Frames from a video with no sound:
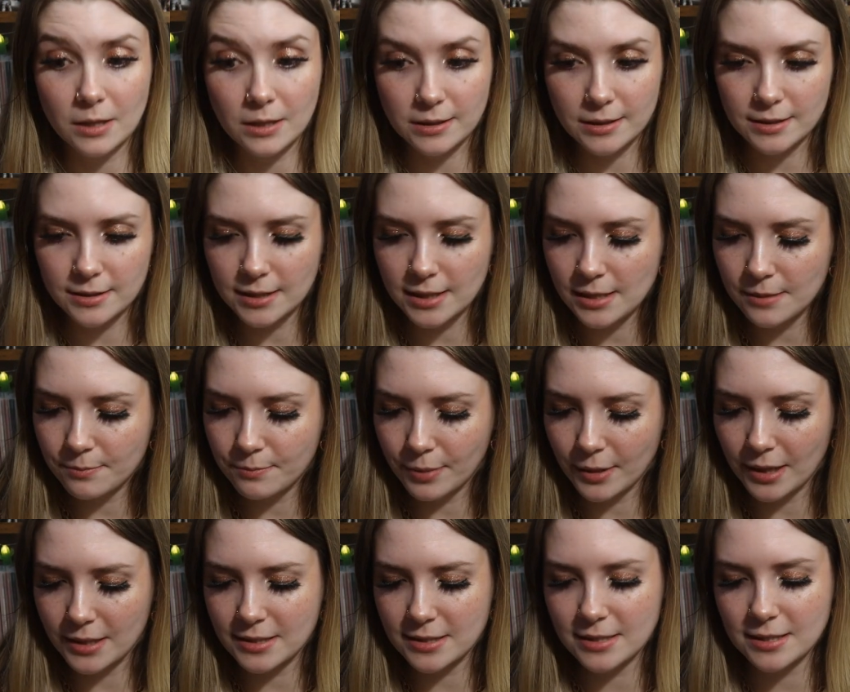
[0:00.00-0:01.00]
clearly,
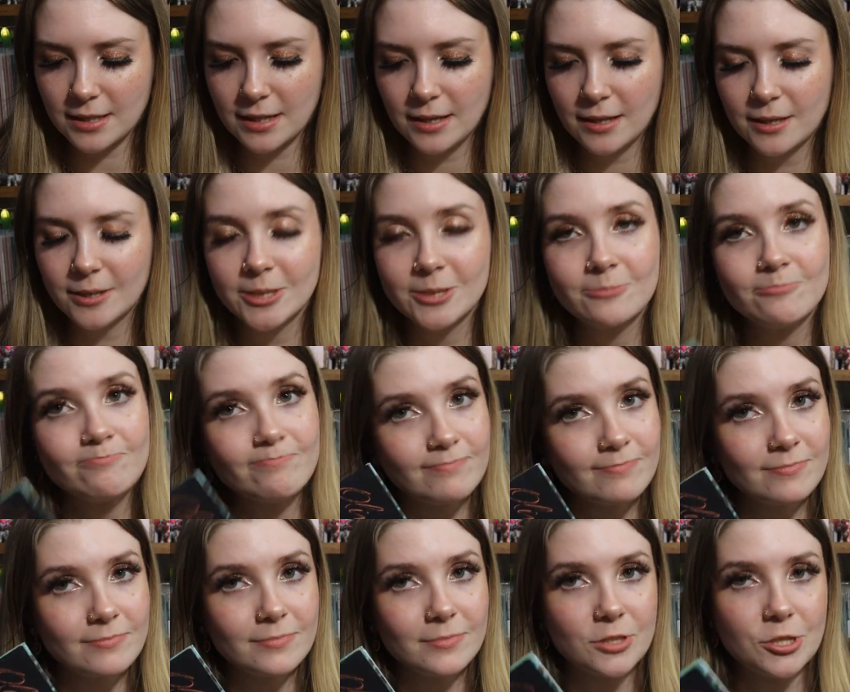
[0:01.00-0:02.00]
but
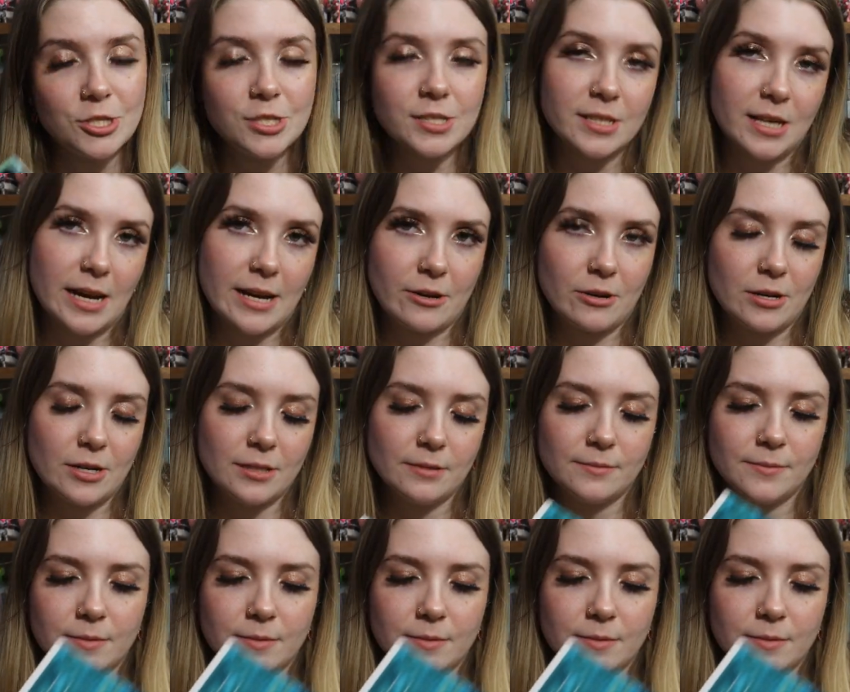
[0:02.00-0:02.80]
she's an icon.